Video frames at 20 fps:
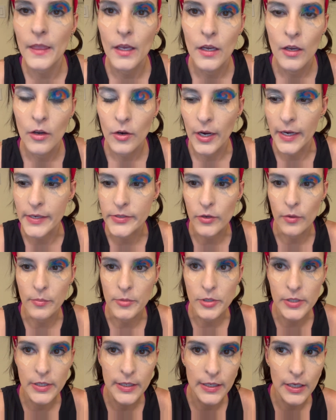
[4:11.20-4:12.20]
Okay, so I'm
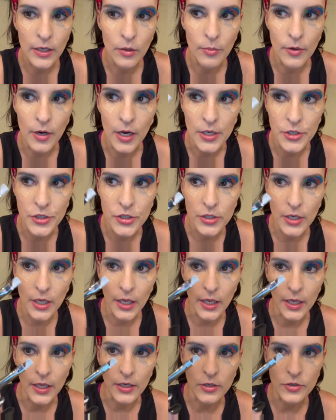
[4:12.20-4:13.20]
using a nail brush,
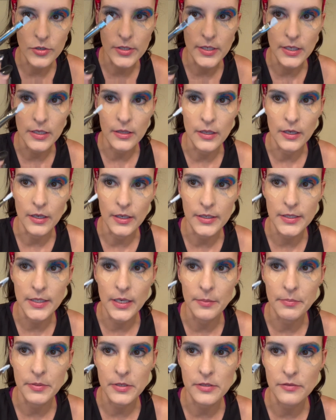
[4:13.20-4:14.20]
and you see the
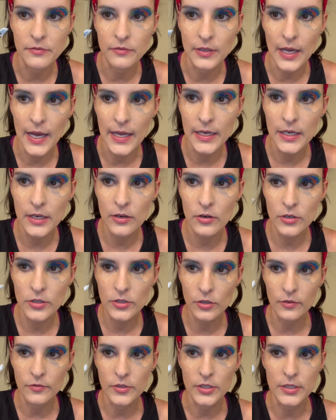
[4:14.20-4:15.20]
tip is flat here, and
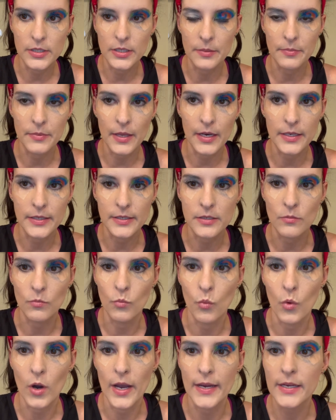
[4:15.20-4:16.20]
so I've just dipped that in
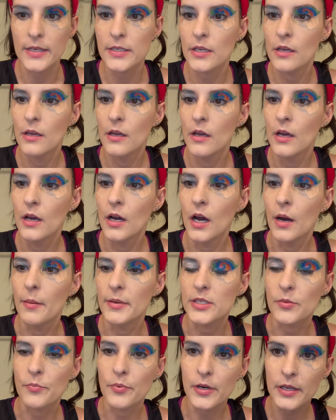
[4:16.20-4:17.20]
some white.
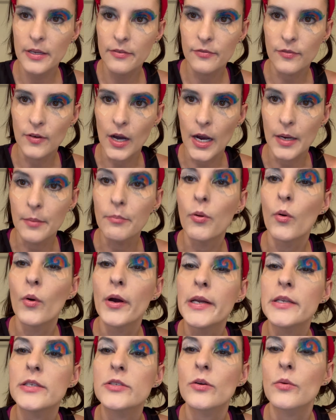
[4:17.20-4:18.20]
It's a pretty fine
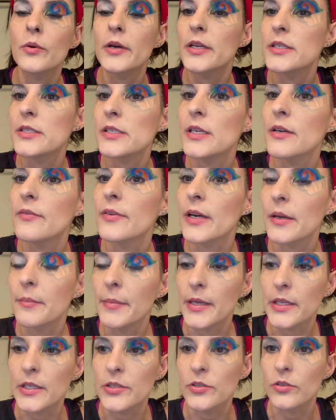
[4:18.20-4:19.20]
point, so we're gonna see if I can
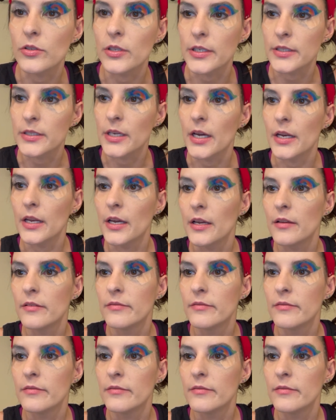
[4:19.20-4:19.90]
make this look like tie-dye.